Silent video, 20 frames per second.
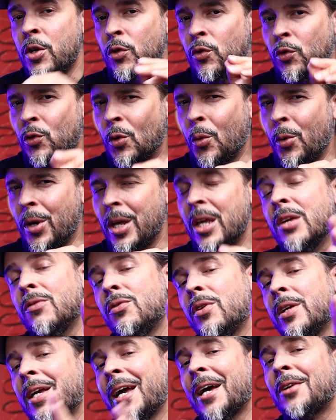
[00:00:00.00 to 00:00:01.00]
So if
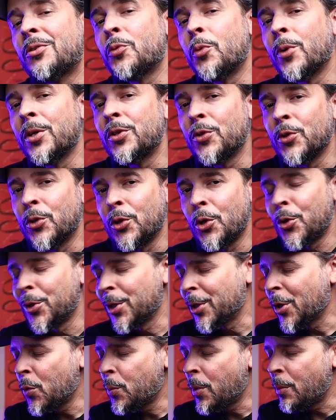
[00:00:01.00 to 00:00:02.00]
you guys want to learn a
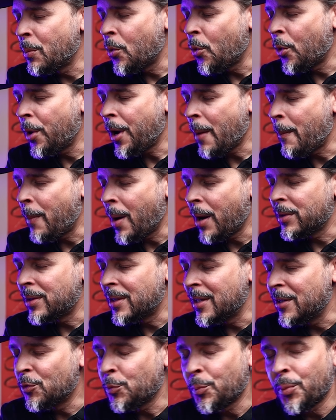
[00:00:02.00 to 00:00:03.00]
little bit more about
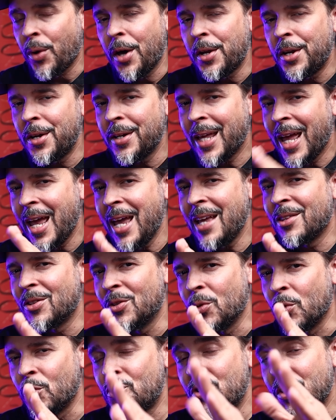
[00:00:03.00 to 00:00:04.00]
this product, hey,
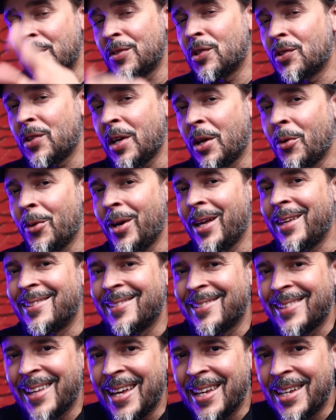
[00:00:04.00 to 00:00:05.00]
don't change the channel and
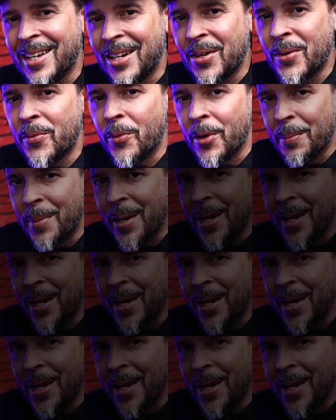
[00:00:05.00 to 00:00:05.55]
stay here with